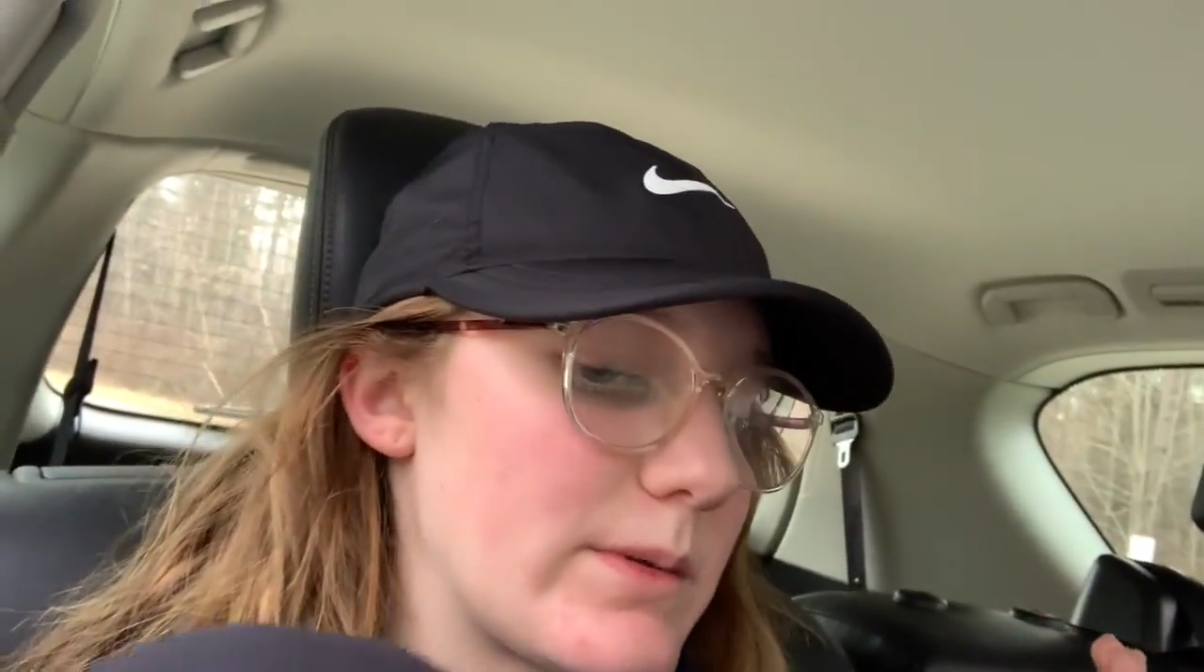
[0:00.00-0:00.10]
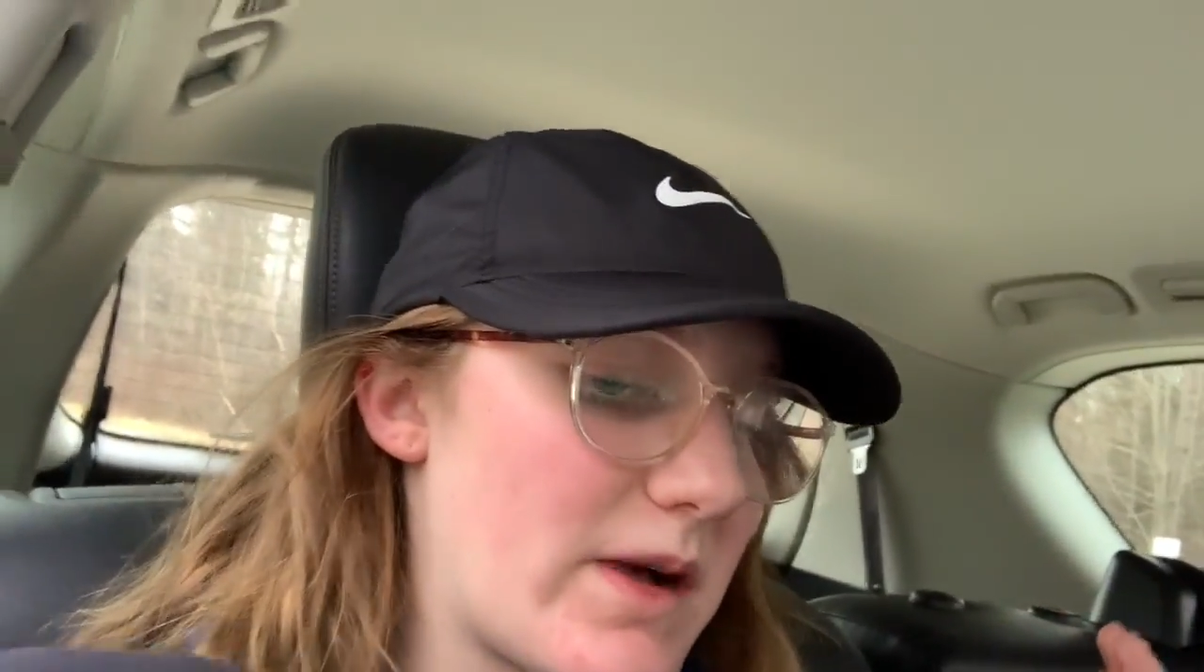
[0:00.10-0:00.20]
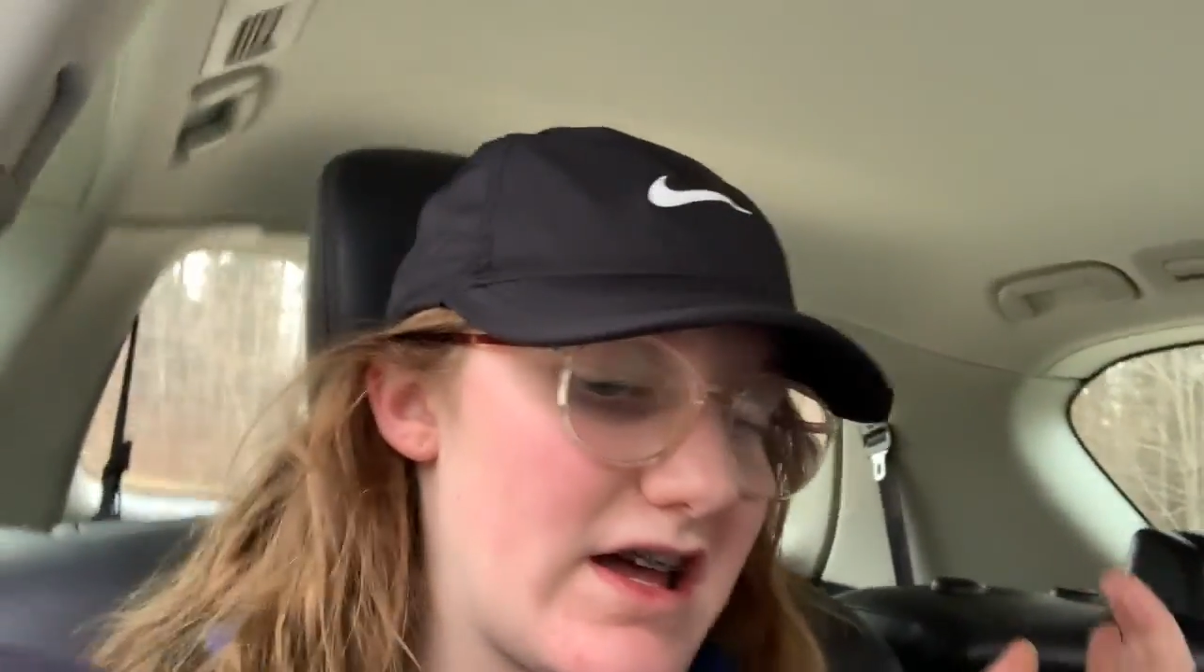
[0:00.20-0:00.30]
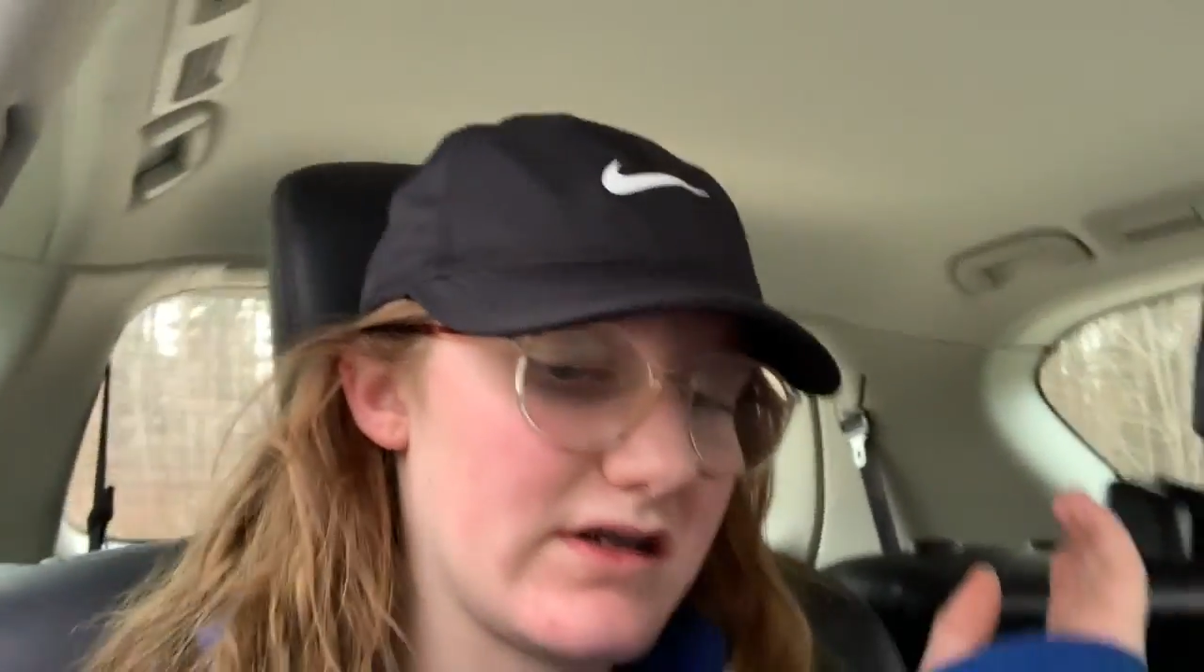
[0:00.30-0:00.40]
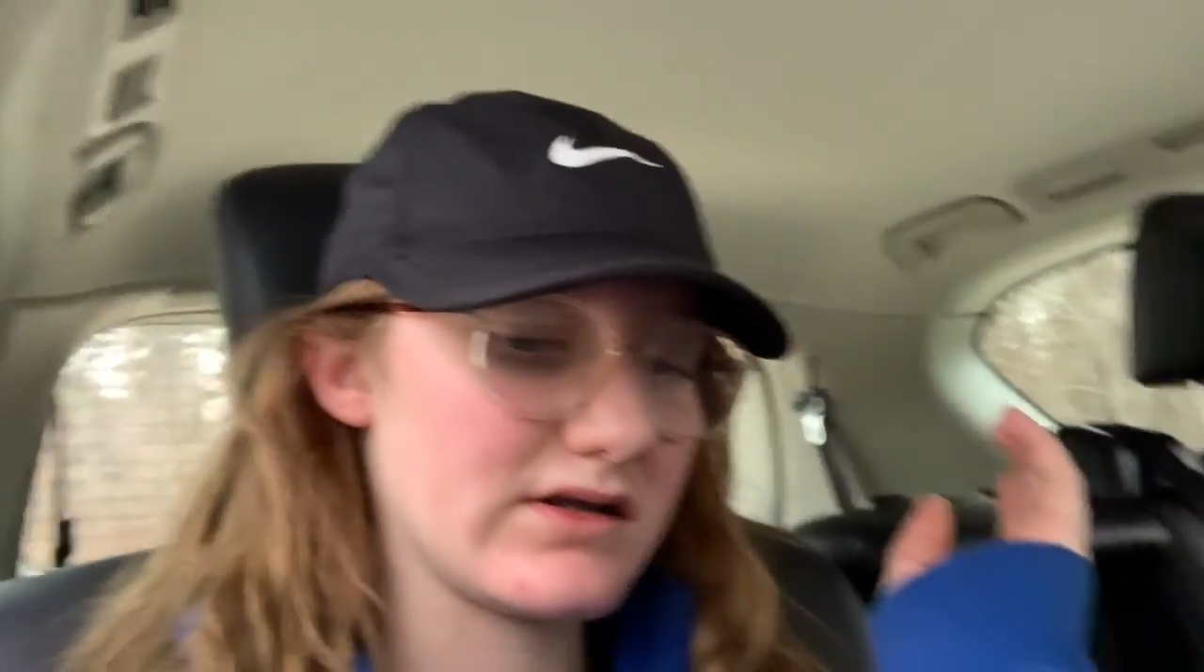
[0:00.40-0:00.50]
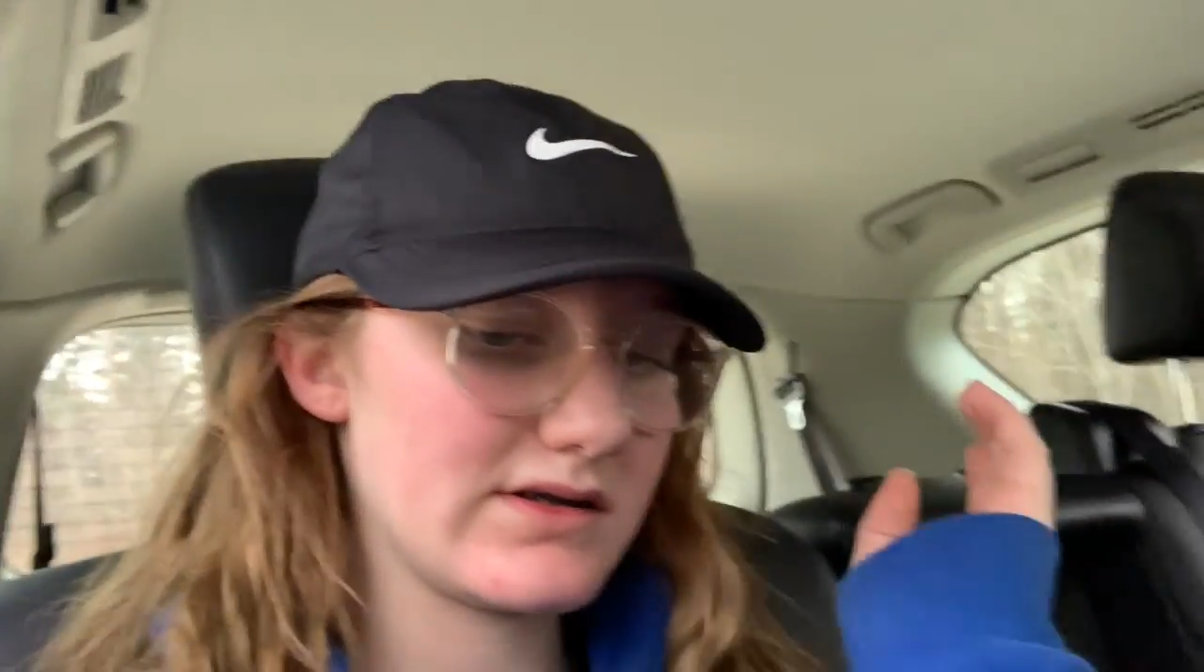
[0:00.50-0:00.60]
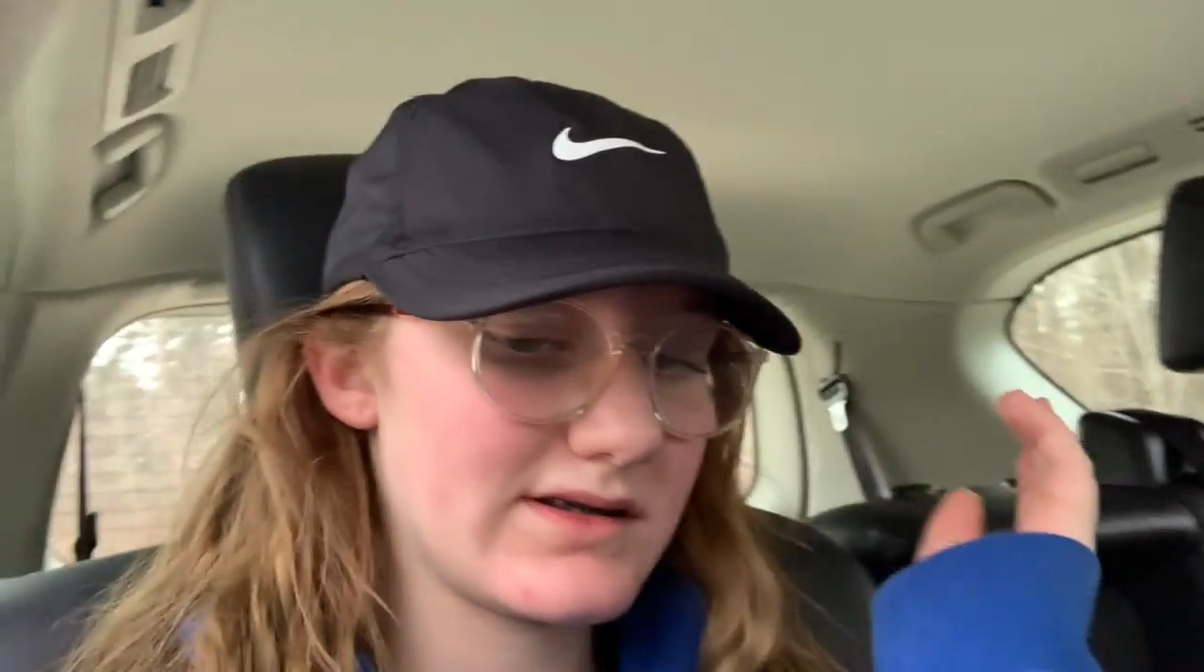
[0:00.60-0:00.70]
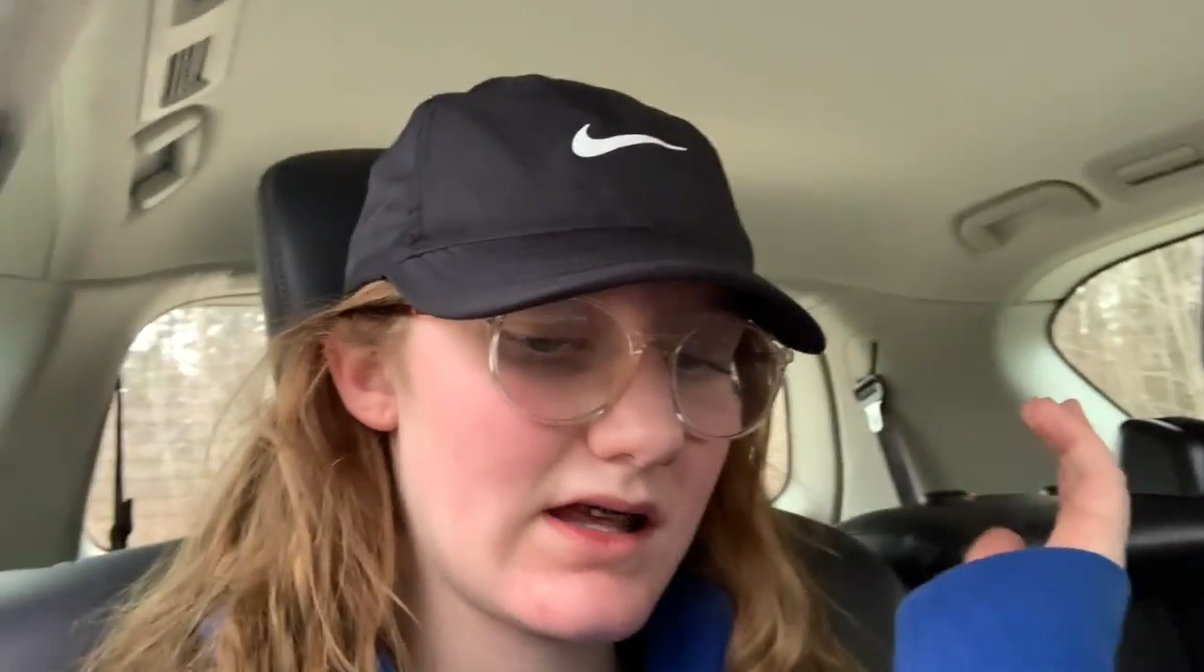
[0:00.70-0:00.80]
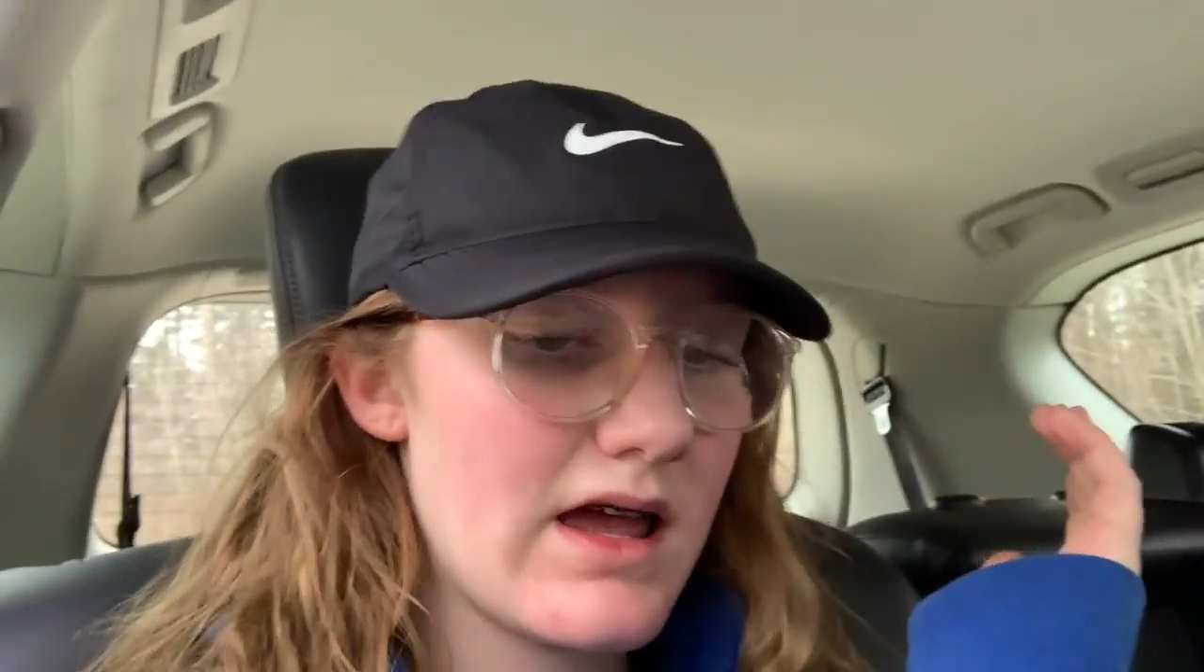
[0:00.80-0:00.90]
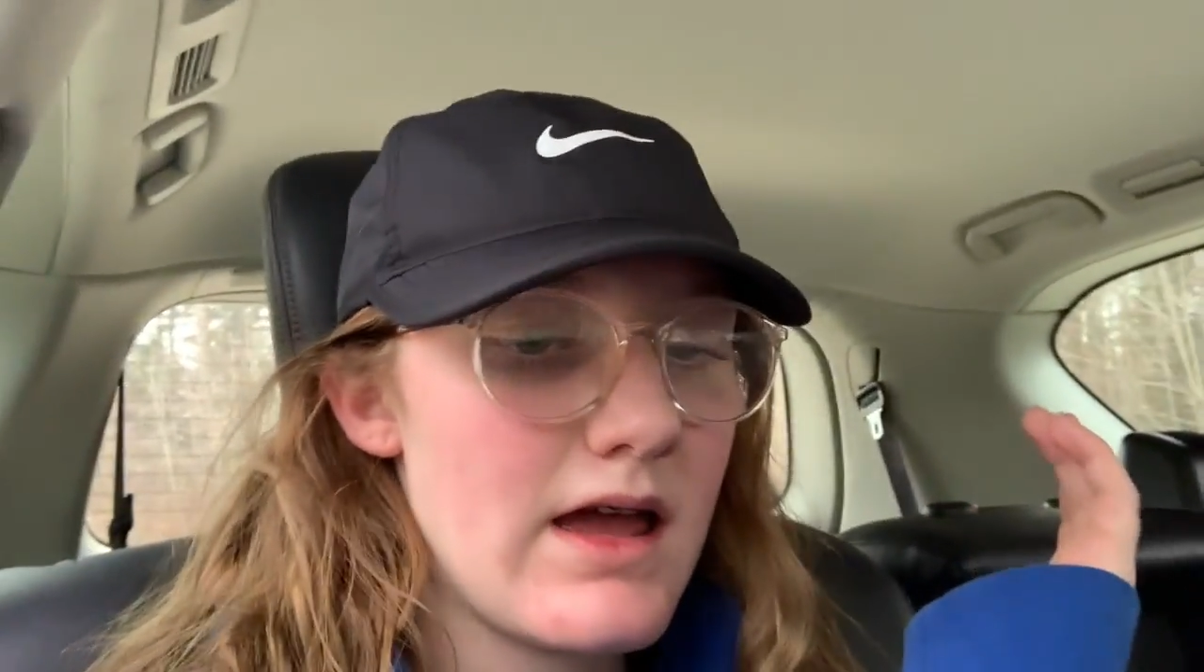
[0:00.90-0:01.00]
miles.